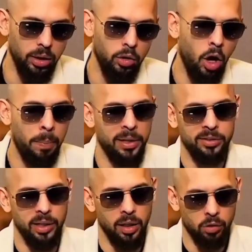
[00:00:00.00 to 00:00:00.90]
not because
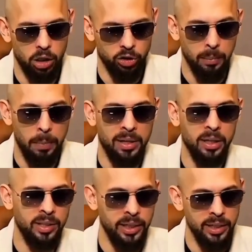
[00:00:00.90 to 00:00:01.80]
they love Russia, but
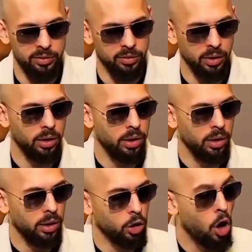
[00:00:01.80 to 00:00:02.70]
because he is
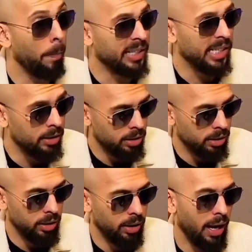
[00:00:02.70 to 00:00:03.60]
competent
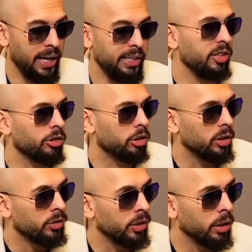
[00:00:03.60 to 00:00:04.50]
and he's
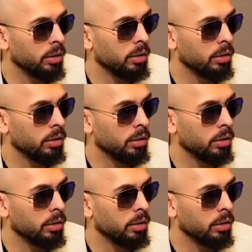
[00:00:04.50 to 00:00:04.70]
nationalistic. Yes.